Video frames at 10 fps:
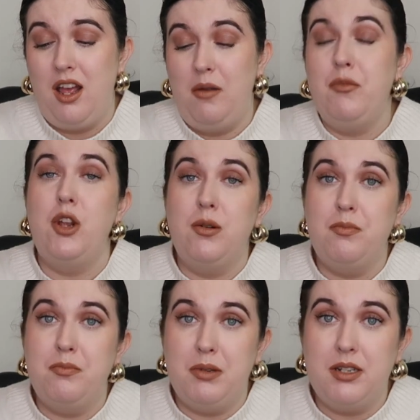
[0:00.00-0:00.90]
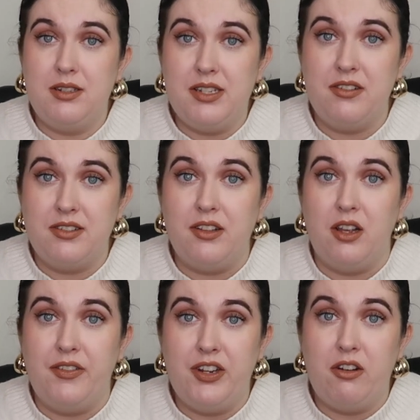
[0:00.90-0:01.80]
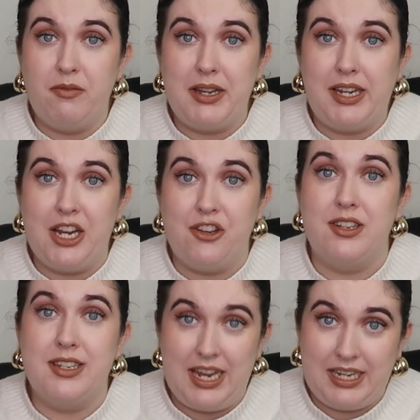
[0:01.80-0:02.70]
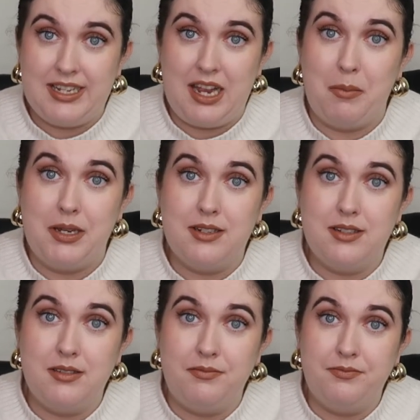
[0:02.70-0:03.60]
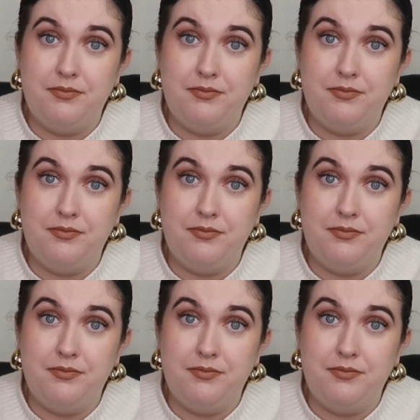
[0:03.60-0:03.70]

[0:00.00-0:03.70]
No, but seriously though, if you're on medication, take your tablets.